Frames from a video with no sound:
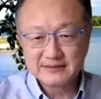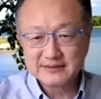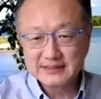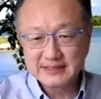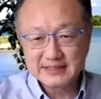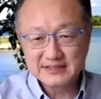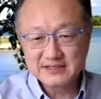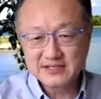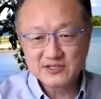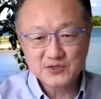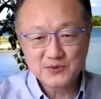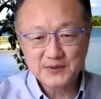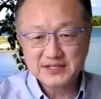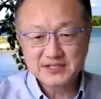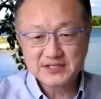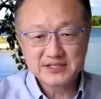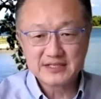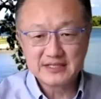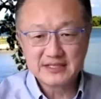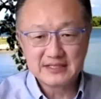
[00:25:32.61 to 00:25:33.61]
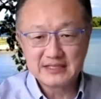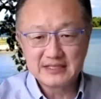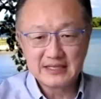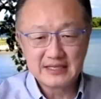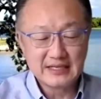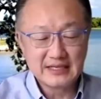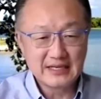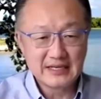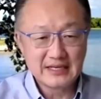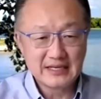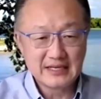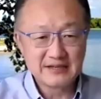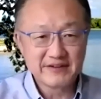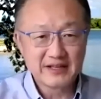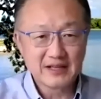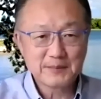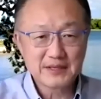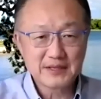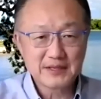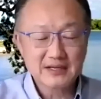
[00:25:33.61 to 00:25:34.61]
the situation in
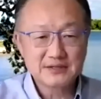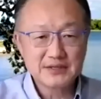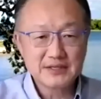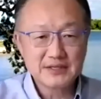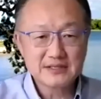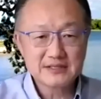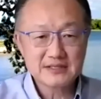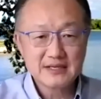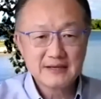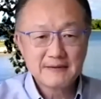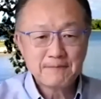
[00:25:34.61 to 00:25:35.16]
developing countries,